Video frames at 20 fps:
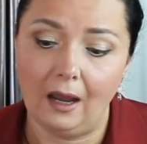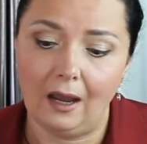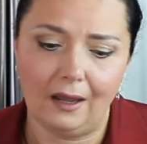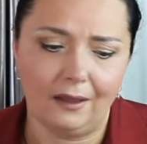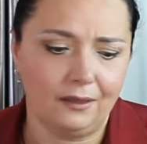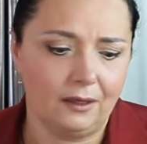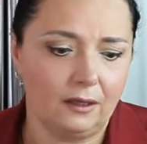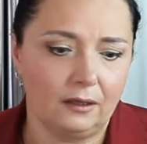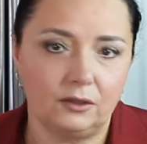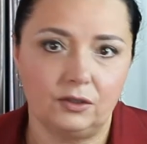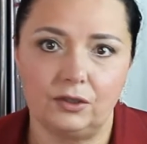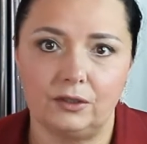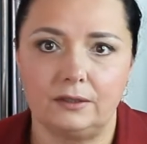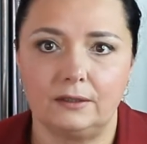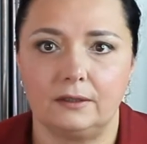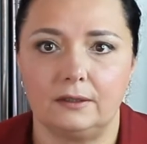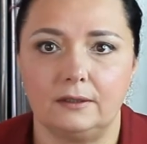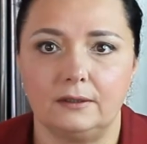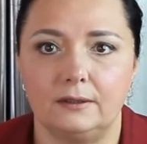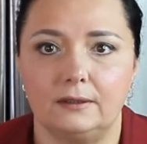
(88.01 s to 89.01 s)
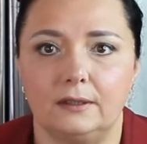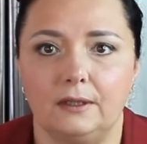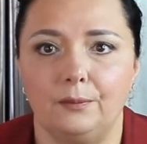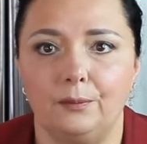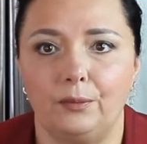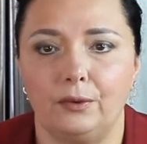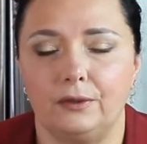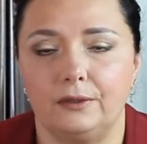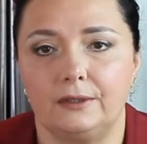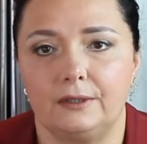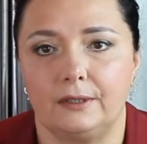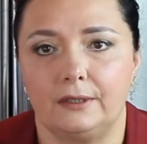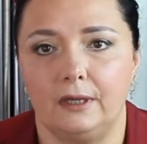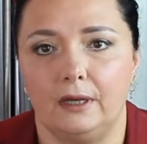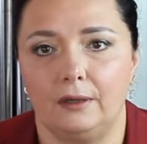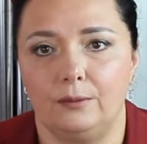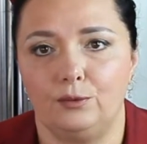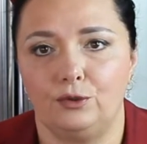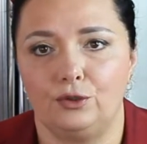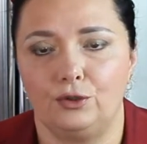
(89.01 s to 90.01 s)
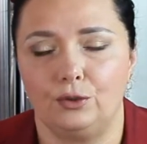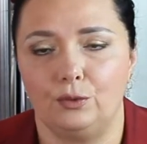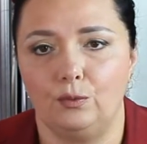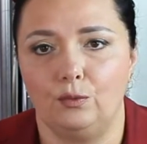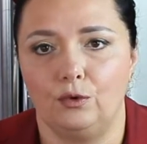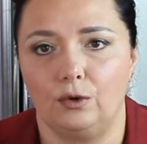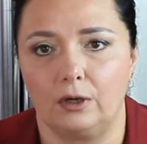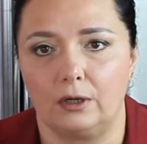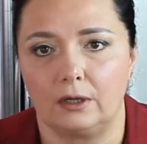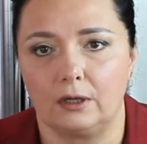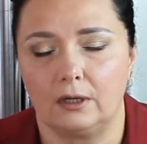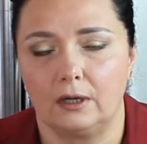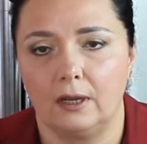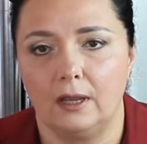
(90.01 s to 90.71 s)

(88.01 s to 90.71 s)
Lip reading: I think just this simple setup should work.